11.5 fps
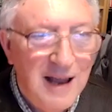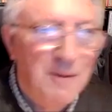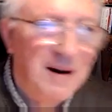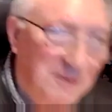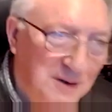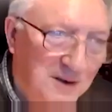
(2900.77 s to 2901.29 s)

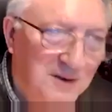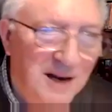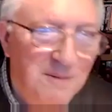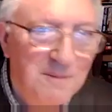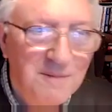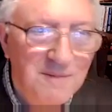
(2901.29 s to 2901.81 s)
Well, it was the
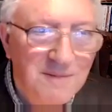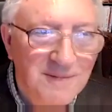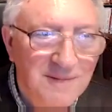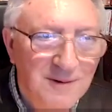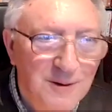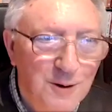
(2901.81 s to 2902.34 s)
same
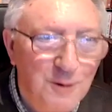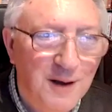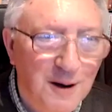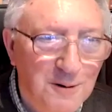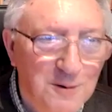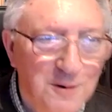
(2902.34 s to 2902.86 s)

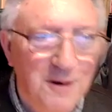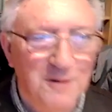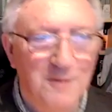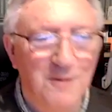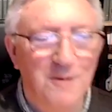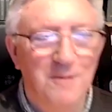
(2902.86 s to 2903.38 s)
2,000 years
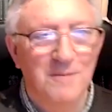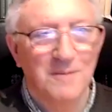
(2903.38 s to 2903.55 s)
ago.